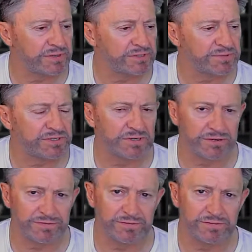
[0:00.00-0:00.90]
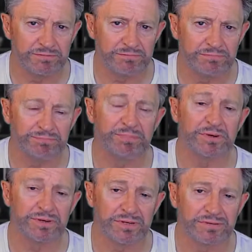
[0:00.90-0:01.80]
It's been tough,
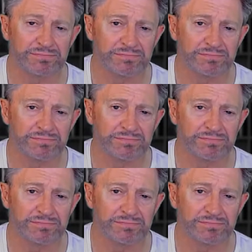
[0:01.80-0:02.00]
but